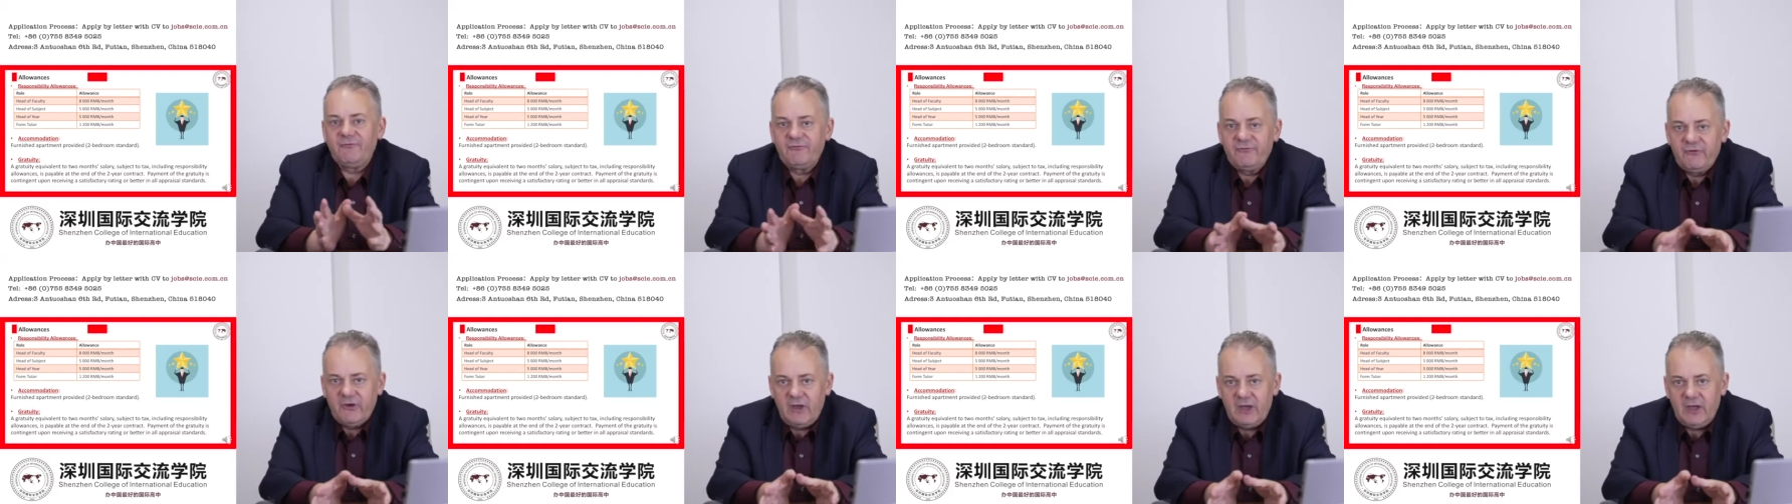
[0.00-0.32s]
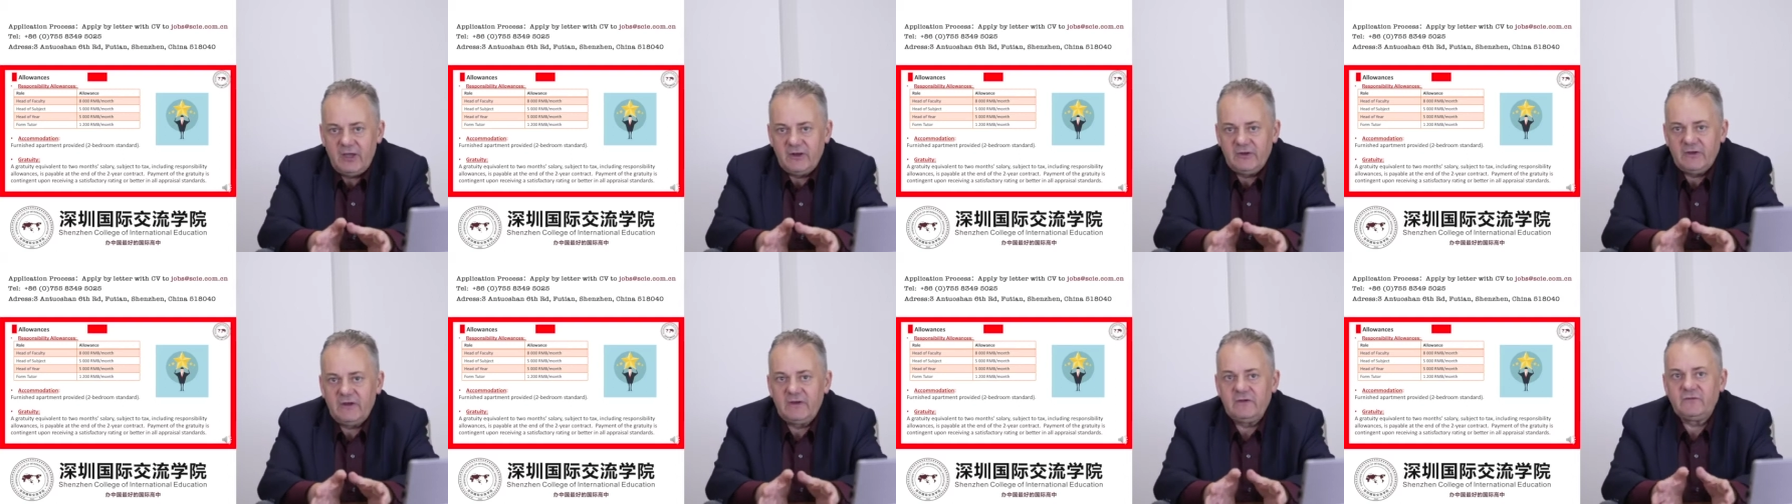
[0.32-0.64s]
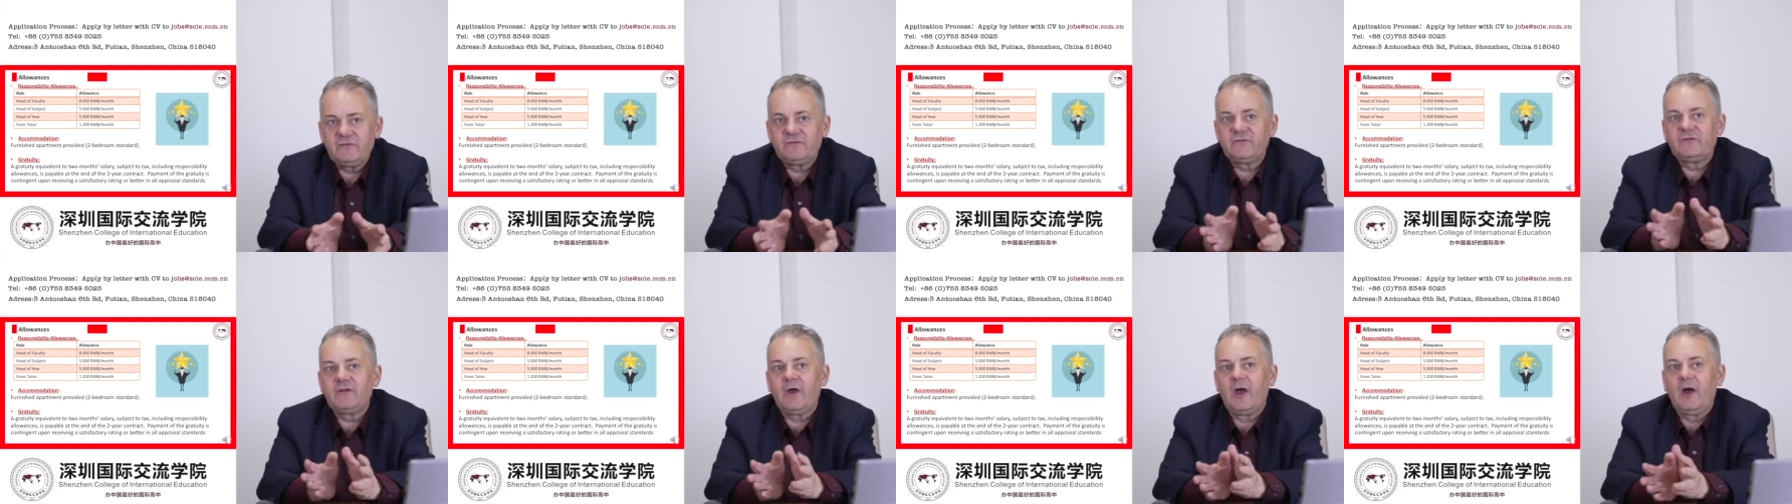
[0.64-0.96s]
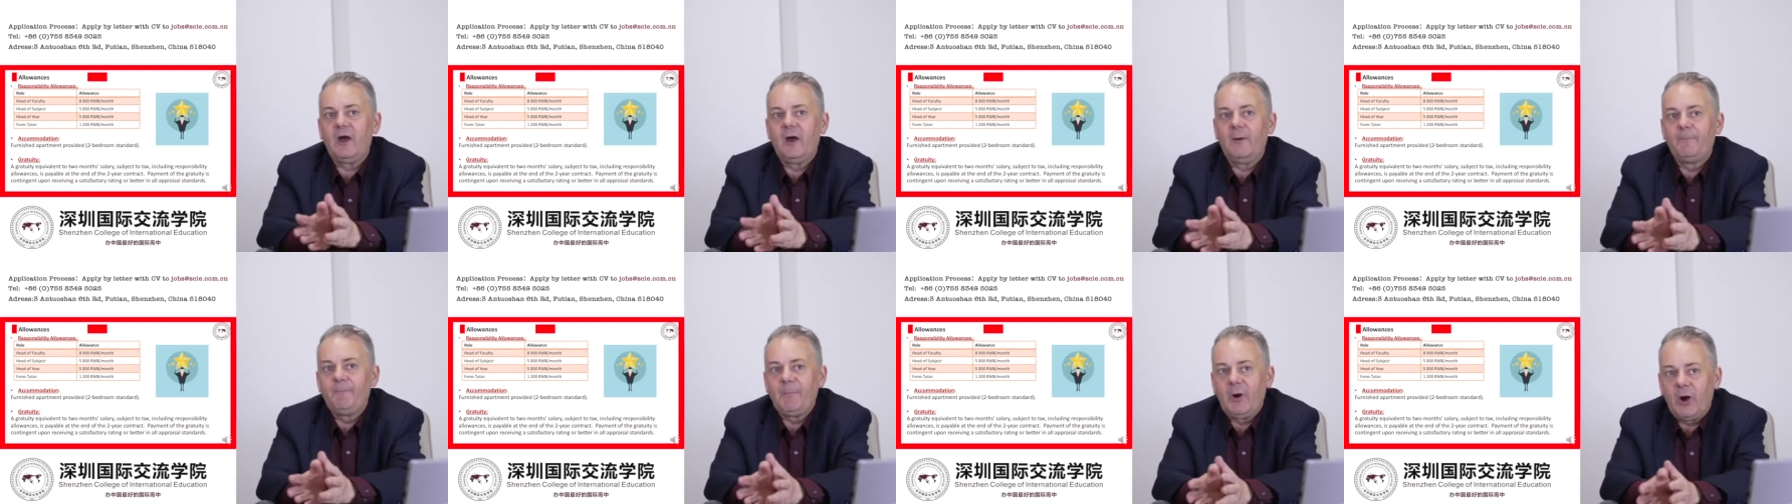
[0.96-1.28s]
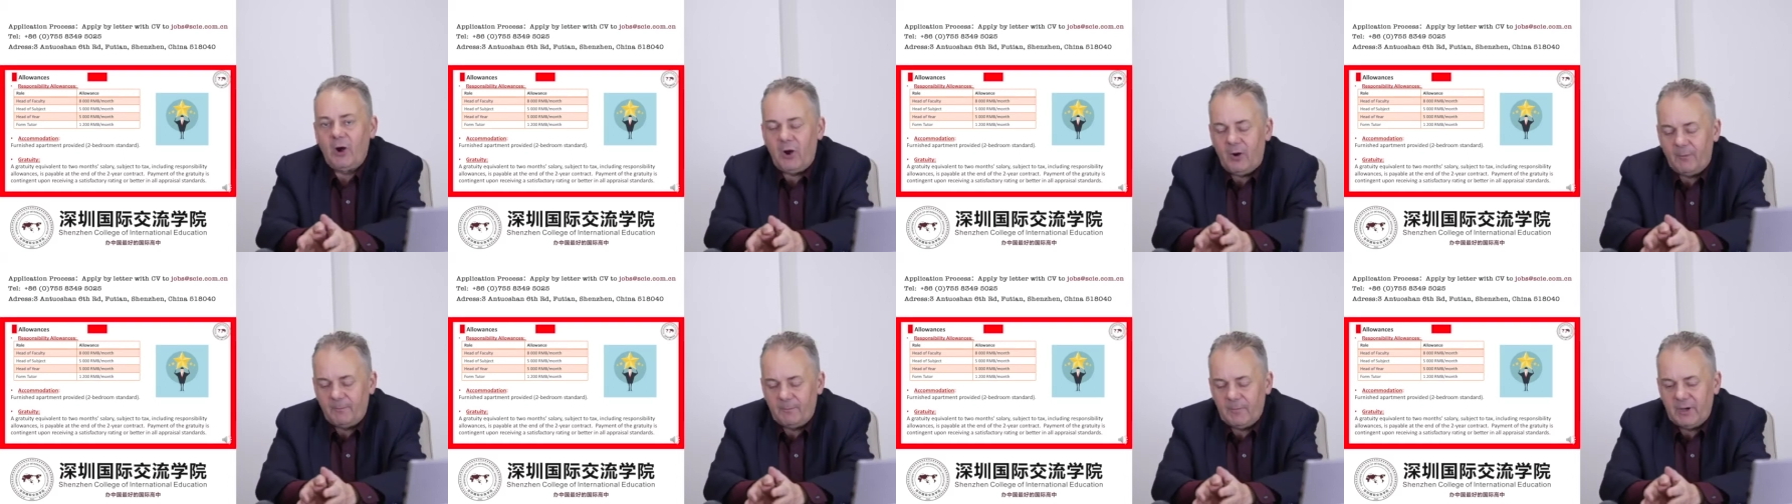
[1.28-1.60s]
furnished
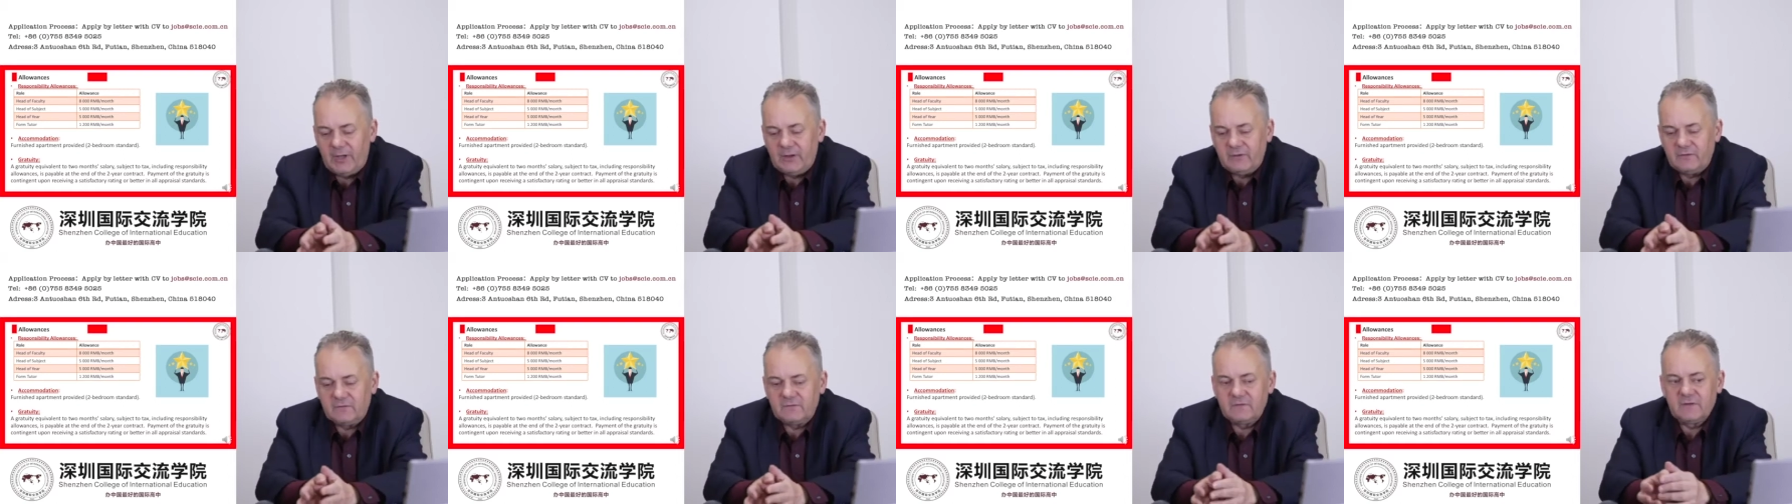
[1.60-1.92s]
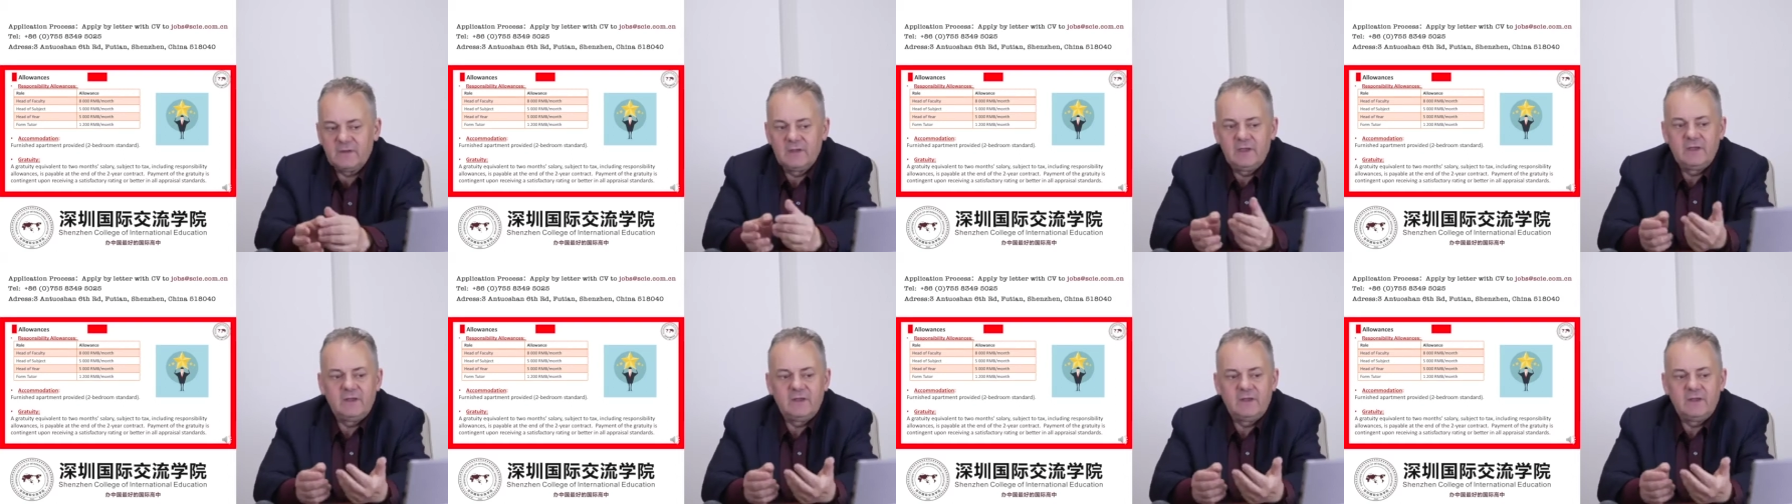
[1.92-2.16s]
apartment,